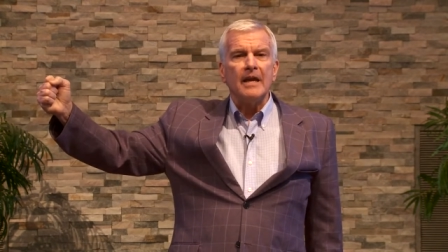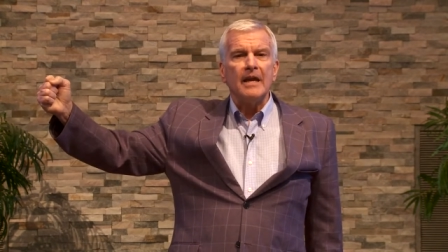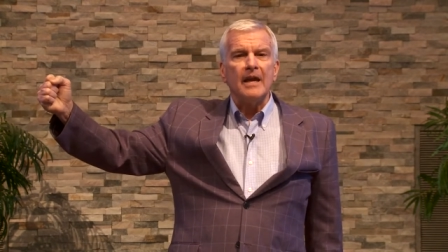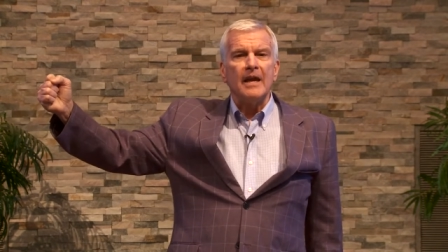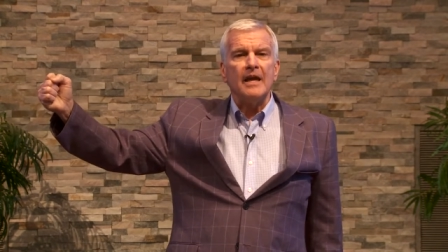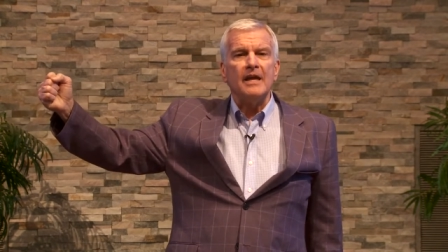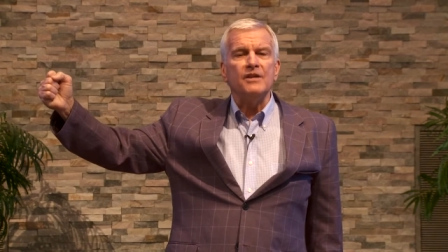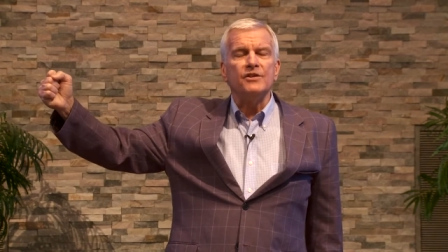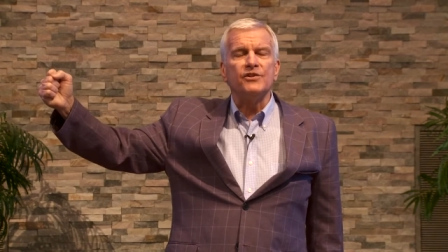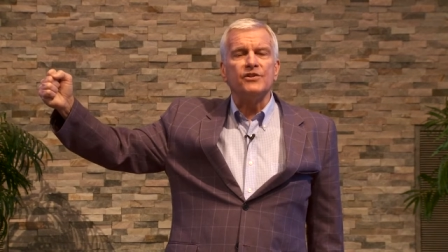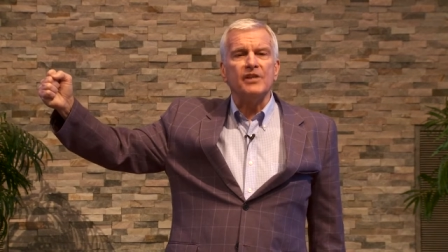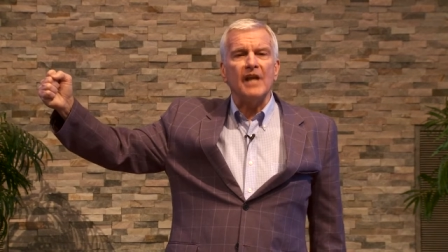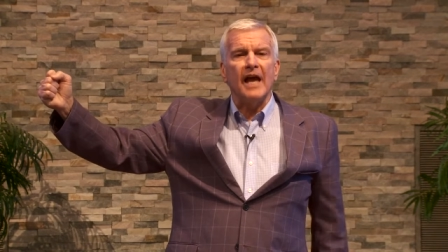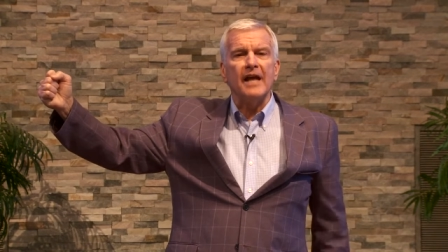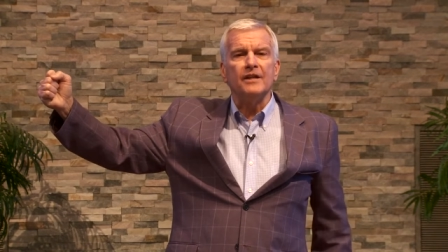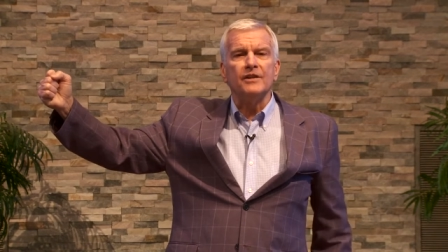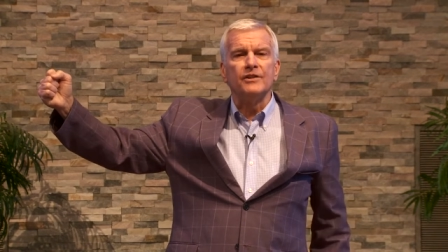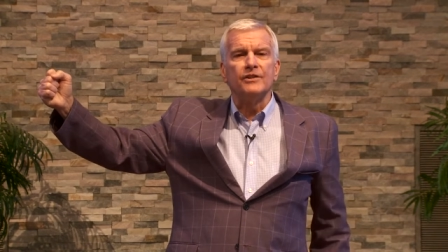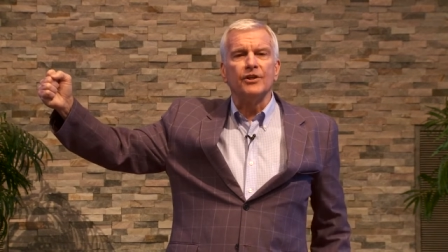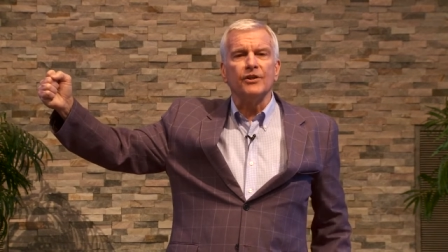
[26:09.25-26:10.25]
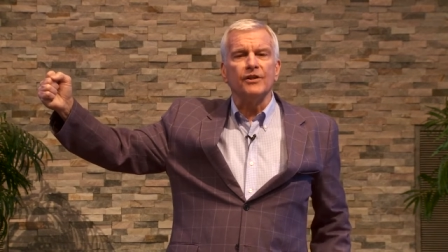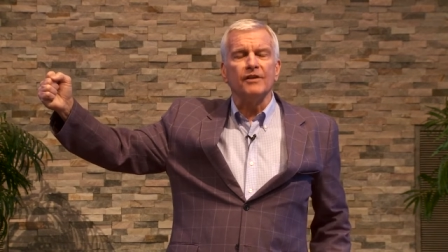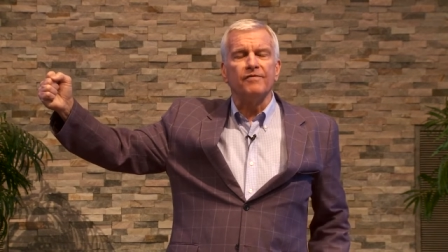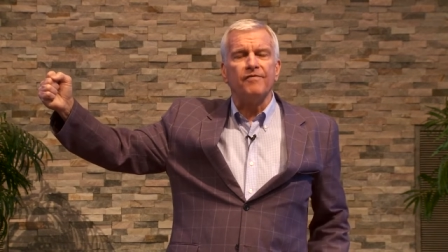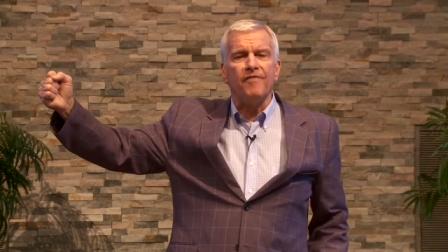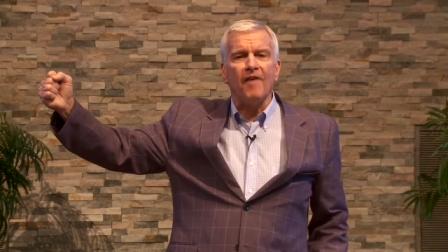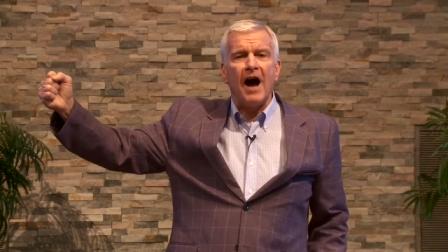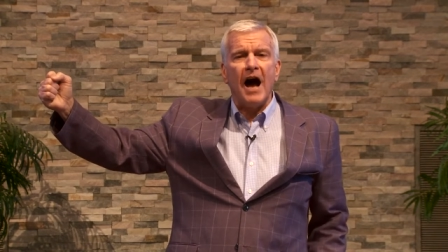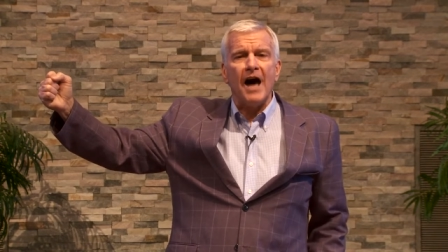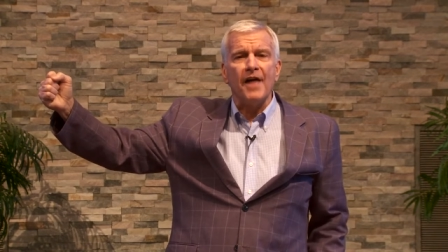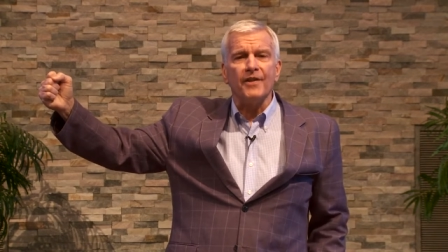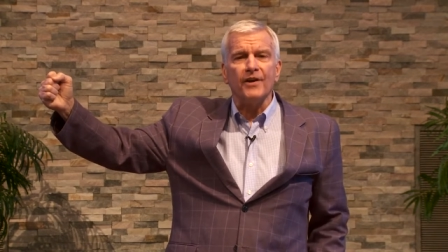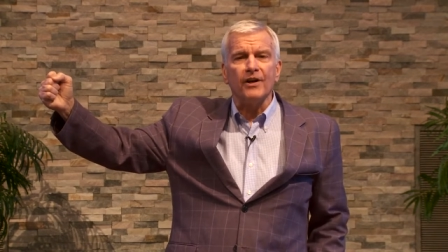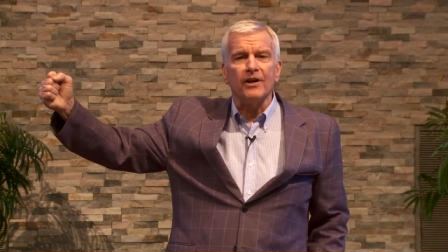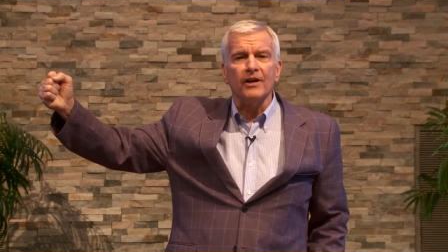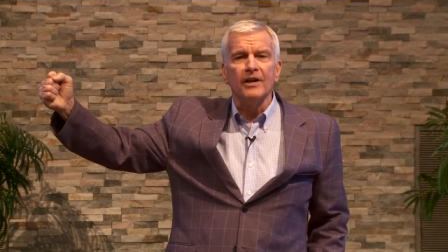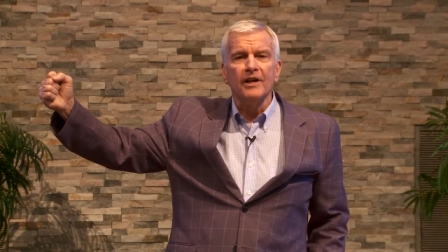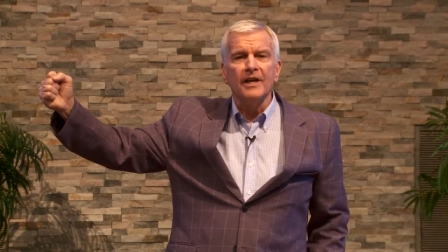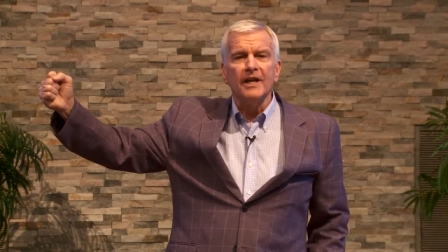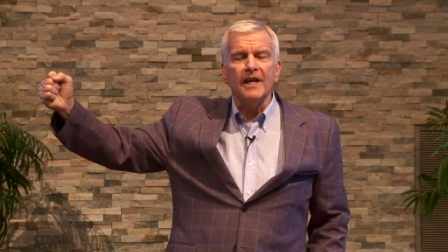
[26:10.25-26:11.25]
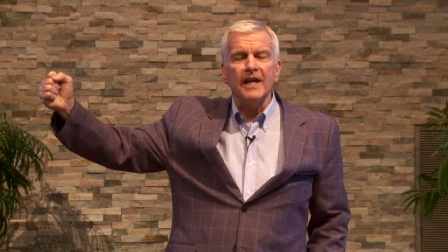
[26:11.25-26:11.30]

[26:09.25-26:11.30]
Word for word: He said to the Father,